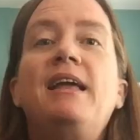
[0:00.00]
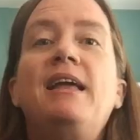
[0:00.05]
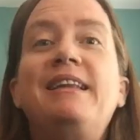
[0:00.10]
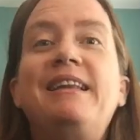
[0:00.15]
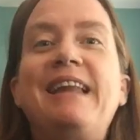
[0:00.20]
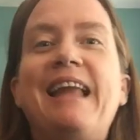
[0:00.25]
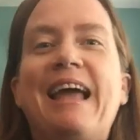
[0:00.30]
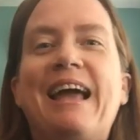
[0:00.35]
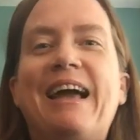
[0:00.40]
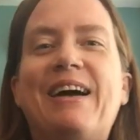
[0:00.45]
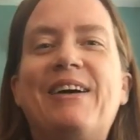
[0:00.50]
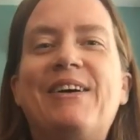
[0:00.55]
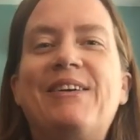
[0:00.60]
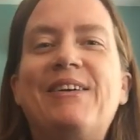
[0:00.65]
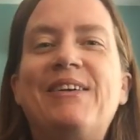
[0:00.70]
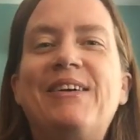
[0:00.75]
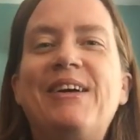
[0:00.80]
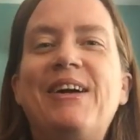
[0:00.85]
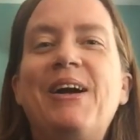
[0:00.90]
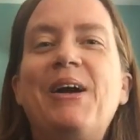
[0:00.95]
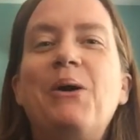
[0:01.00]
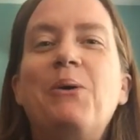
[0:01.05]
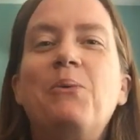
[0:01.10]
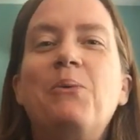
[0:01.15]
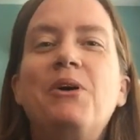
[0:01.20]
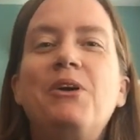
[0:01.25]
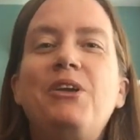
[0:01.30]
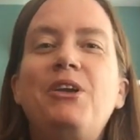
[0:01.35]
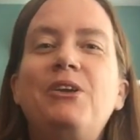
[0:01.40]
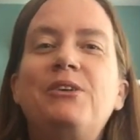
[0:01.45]
Now,
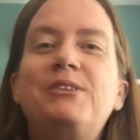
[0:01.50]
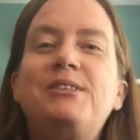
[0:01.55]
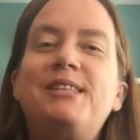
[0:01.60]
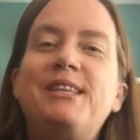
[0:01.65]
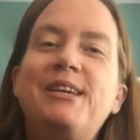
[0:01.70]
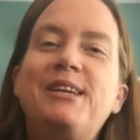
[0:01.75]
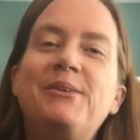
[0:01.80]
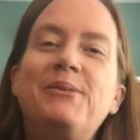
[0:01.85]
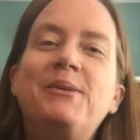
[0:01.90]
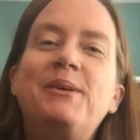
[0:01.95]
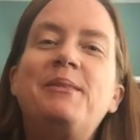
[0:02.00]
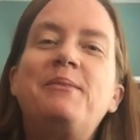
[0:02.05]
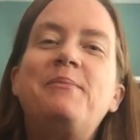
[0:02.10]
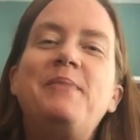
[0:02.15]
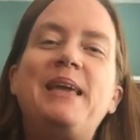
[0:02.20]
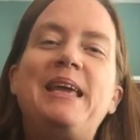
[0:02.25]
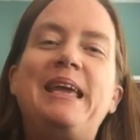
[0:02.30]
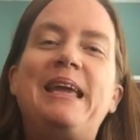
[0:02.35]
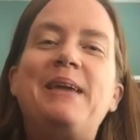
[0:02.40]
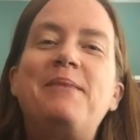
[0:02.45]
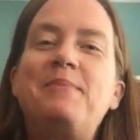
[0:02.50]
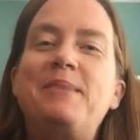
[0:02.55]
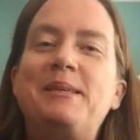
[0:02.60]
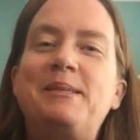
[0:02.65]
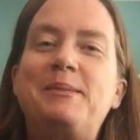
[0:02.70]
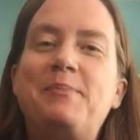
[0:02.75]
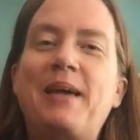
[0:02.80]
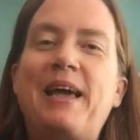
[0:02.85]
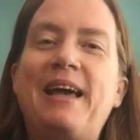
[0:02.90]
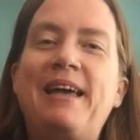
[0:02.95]
will you sing with me and Miss
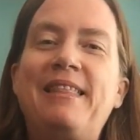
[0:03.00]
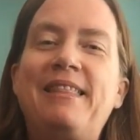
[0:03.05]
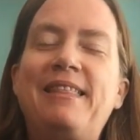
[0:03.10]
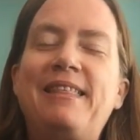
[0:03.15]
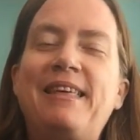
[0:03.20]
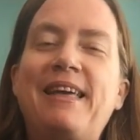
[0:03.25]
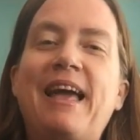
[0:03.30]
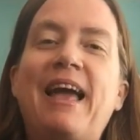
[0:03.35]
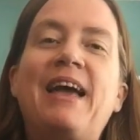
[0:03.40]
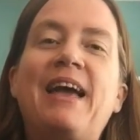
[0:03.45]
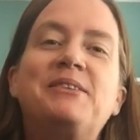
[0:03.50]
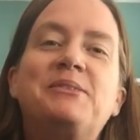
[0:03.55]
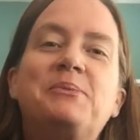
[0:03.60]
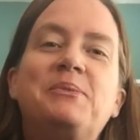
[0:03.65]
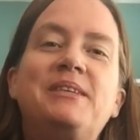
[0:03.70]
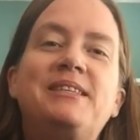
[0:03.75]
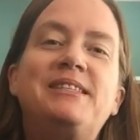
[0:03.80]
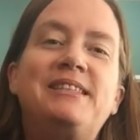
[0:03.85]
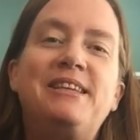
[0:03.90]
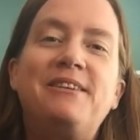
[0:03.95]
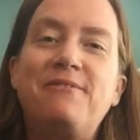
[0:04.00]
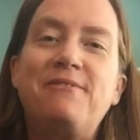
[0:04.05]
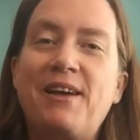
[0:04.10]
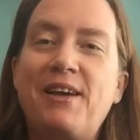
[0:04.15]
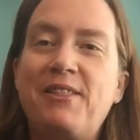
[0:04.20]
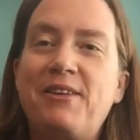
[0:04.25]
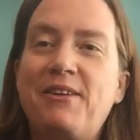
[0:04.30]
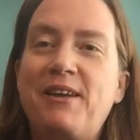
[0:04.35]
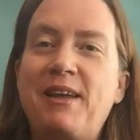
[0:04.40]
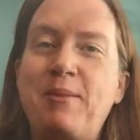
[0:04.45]
Beth as we sing
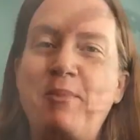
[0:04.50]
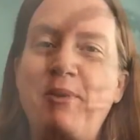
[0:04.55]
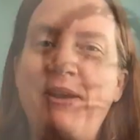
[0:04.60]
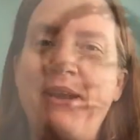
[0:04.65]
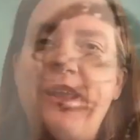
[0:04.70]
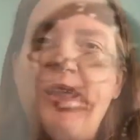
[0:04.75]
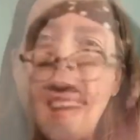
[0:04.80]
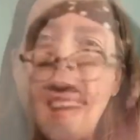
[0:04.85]
Father Abraham?